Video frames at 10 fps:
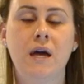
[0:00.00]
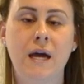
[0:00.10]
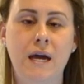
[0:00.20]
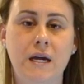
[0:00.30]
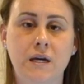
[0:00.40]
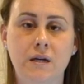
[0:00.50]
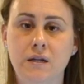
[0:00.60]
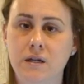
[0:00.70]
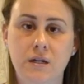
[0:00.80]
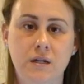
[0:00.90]

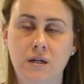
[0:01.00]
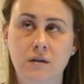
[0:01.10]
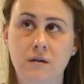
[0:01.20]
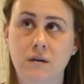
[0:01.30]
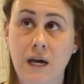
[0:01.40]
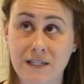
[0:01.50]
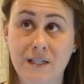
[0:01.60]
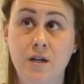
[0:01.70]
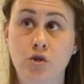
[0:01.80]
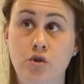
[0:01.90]
and
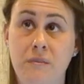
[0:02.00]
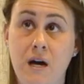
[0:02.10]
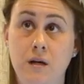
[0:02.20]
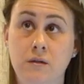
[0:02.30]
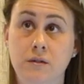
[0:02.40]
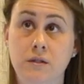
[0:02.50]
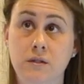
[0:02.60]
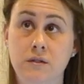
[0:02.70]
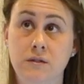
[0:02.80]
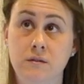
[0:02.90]
1,800 miles,
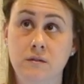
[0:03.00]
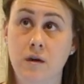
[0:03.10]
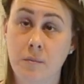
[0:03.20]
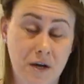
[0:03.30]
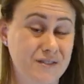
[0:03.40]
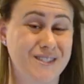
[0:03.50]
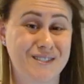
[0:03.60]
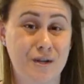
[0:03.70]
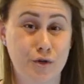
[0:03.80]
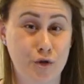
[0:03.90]
about
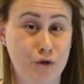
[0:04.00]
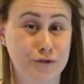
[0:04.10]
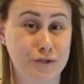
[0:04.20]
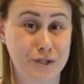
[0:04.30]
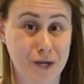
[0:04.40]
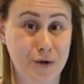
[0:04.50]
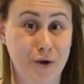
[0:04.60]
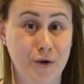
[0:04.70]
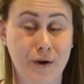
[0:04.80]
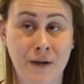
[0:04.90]
$600
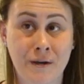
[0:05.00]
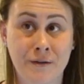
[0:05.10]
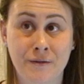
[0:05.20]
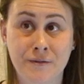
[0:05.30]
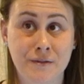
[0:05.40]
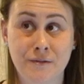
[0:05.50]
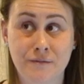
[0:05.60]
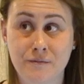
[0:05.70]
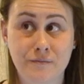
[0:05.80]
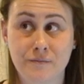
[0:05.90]
later, and
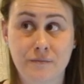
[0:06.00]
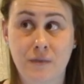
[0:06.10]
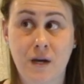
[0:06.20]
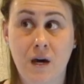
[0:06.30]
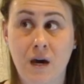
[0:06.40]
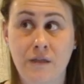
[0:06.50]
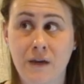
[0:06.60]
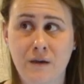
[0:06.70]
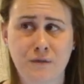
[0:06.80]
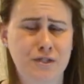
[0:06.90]

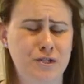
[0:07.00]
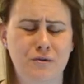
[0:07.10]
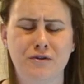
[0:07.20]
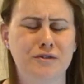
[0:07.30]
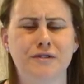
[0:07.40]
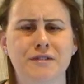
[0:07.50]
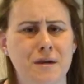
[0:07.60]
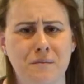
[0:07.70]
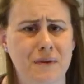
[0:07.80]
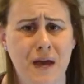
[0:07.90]
it was 200 and
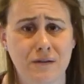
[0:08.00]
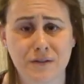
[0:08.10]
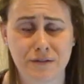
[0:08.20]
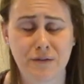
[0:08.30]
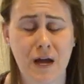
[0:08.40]
something gallons of